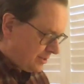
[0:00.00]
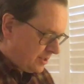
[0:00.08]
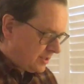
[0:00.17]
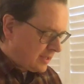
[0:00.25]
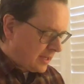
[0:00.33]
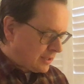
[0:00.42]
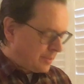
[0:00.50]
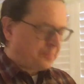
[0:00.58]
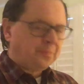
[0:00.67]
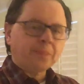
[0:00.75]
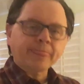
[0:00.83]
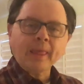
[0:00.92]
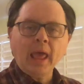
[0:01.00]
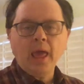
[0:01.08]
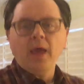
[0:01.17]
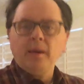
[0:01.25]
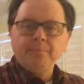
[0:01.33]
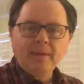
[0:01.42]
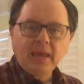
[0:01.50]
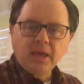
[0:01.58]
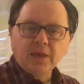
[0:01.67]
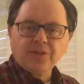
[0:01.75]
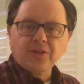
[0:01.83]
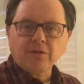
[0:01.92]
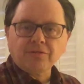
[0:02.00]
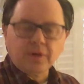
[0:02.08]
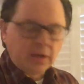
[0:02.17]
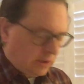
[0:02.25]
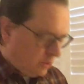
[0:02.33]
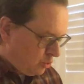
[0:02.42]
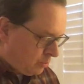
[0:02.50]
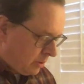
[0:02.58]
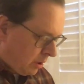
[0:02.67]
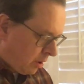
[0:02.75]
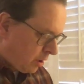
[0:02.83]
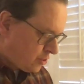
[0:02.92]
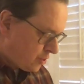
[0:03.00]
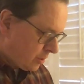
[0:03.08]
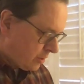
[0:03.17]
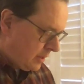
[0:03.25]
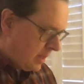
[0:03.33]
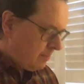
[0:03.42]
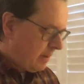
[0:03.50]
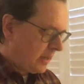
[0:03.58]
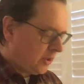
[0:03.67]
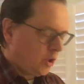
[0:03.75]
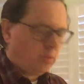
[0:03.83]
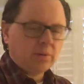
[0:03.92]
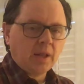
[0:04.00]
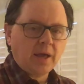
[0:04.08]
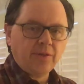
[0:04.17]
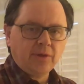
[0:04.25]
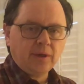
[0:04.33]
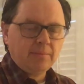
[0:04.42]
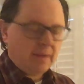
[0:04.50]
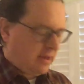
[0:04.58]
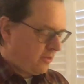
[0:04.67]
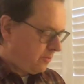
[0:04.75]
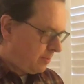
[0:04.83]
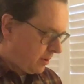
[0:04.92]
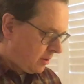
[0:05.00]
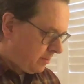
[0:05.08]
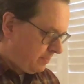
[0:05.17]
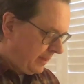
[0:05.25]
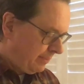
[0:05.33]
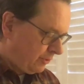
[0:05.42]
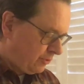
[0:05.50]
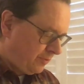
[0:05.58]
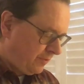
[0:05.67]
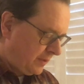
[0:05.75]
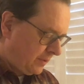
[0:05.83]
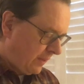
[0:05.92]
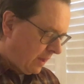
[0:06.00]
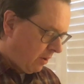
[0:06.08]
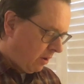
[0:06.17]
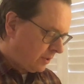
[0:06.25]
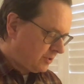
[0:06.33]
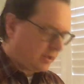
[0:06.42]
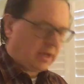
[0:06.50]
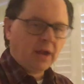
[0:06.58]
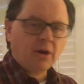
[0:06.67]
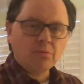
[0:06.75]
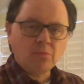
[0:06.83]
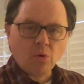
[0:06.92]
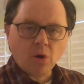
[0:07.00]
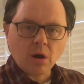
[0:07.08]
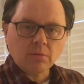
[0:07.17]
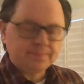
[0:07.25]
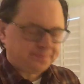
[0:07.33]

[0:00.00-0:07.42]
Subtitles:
She says, Making suffering loom larger by globalizing it may spur people to feel they ought to care more.